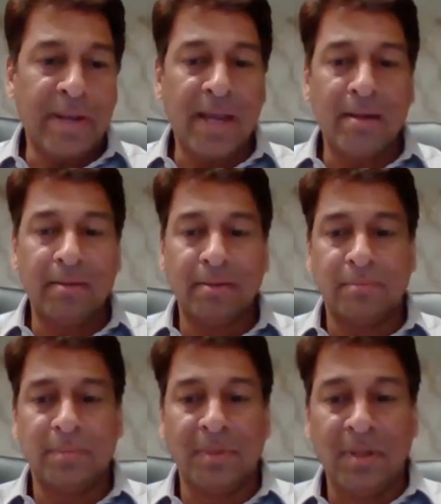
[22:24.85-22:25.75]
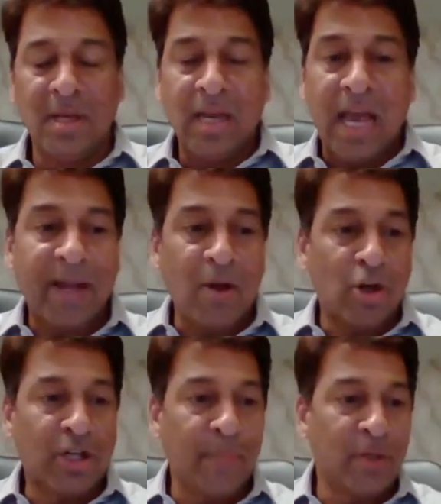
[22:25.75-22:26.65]
Okay, am I
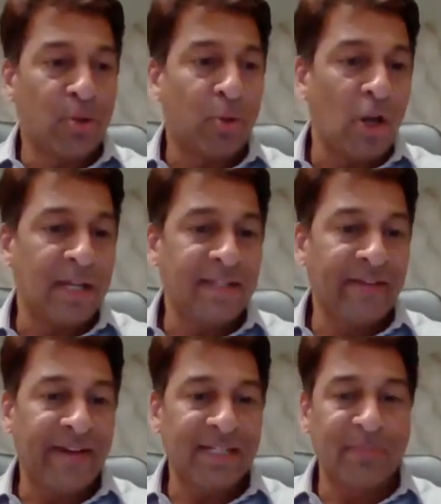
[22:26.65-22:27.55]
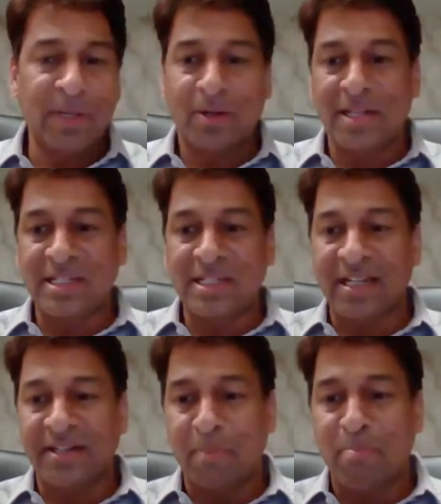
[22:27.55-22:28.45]
audible to all otherwise? Because there's a
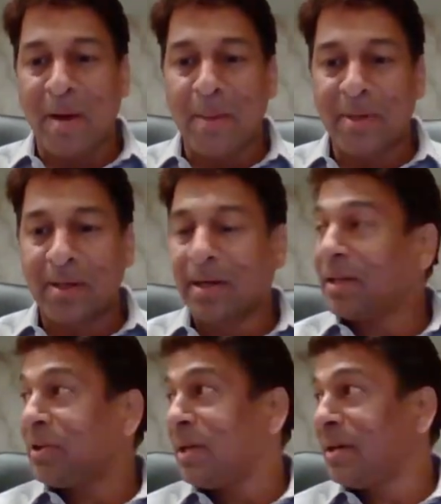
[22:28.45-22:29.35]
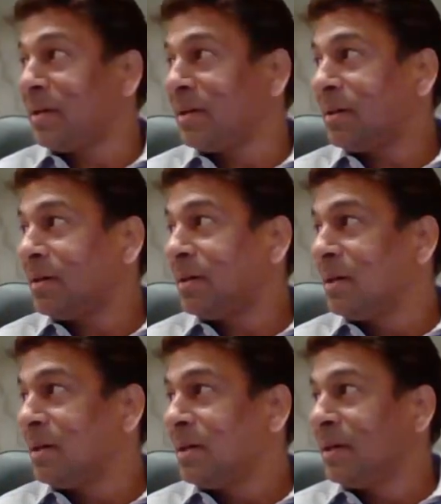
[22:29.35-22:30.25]
little power cut here,
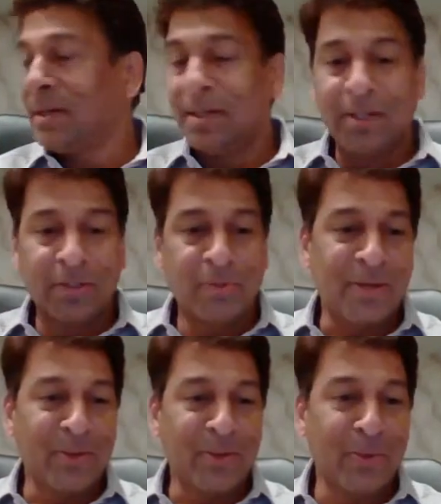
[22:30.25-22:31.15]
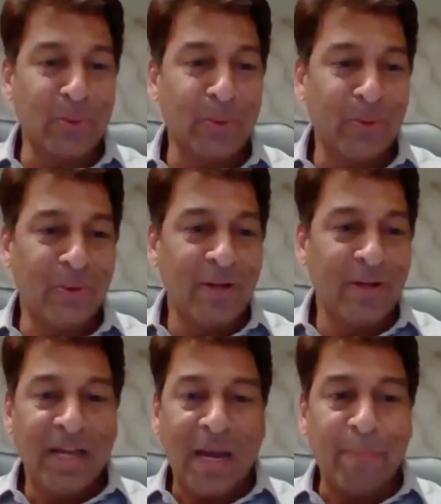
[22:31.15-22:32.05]
so I don't know.
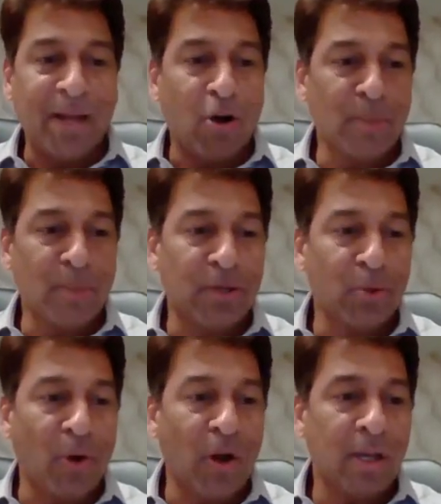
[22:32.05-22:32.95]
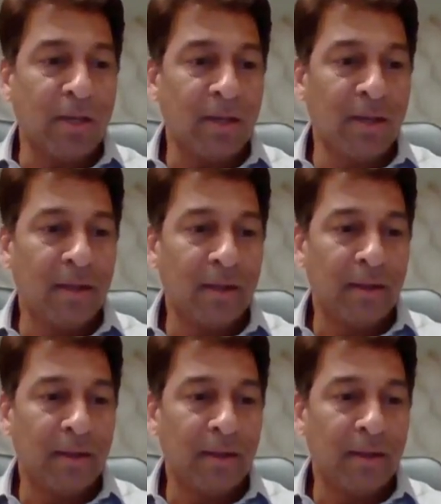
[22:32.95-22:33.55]
Am I audible to all?